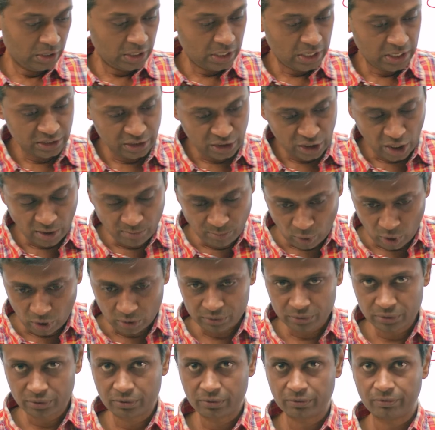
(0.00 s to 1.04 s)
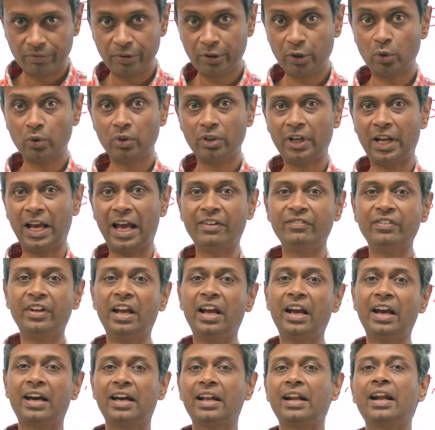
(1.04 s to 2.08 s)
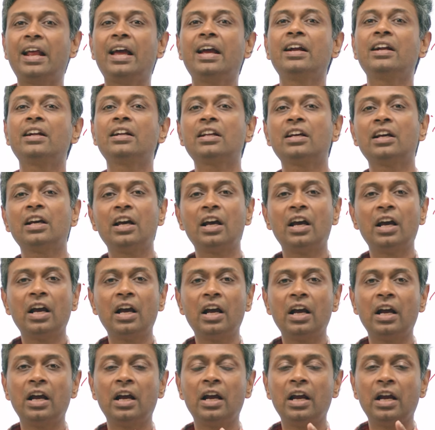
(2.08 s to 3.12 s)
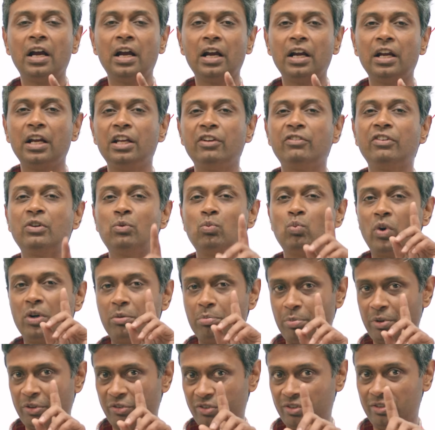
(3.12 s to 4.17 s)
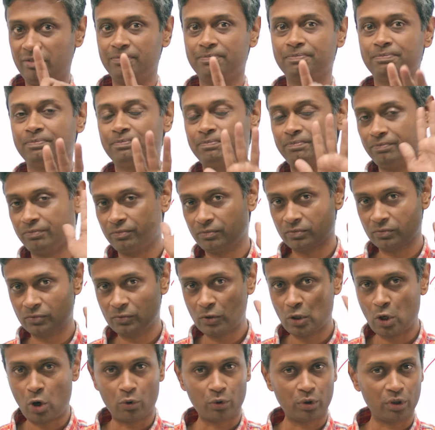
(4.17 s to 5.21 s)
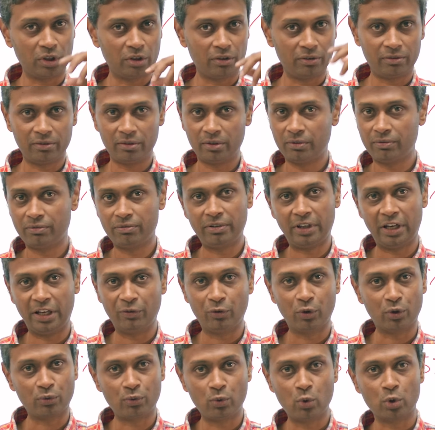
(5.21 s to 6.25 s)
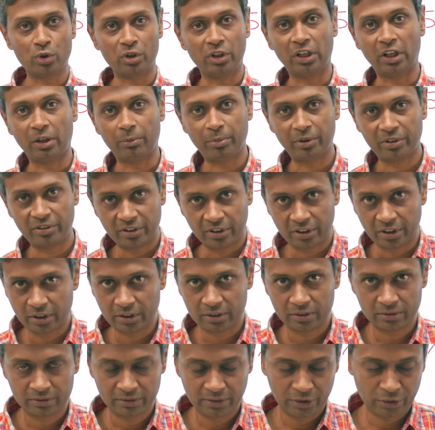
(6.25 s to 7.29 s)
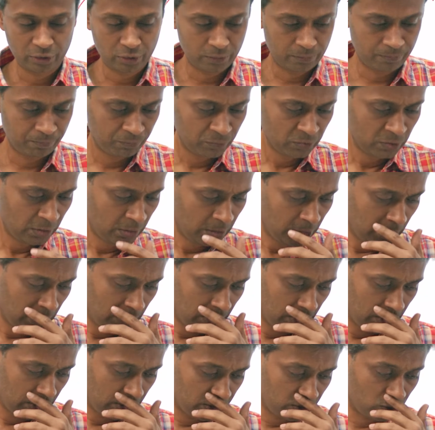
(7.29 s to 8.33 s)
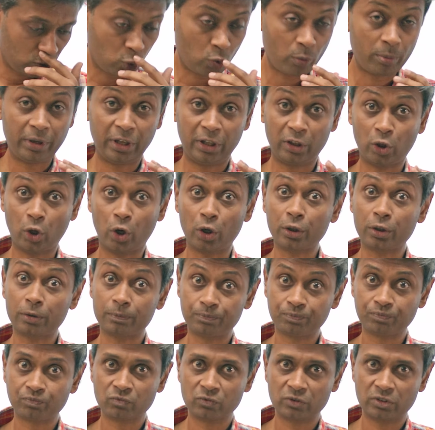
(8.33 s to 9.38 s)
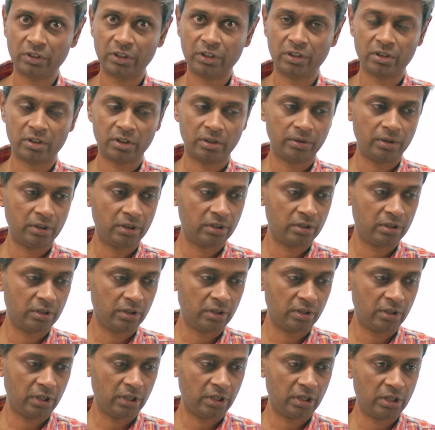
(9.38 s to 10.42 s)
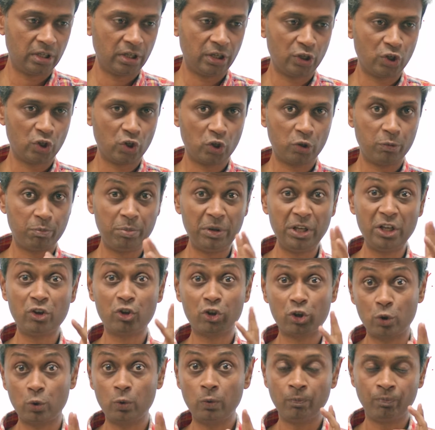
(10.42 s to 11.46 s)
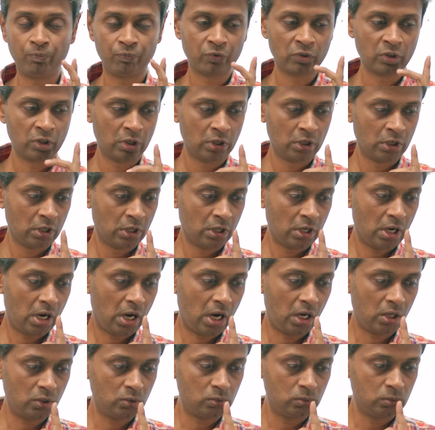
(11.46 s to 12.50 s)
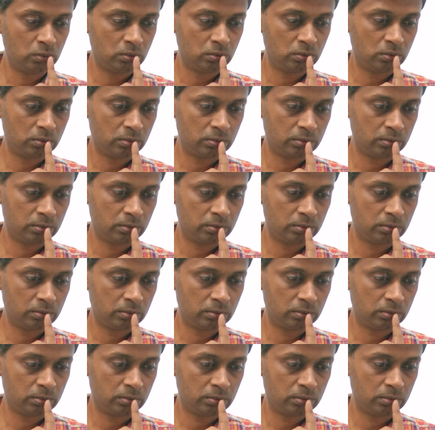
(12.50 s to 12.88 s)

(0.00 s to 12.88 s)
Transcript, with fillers: and come off without having cracked even one puzzle out of the five or four that are presented. So it's a sobering thought and it's, it's, it, it, it speaks to how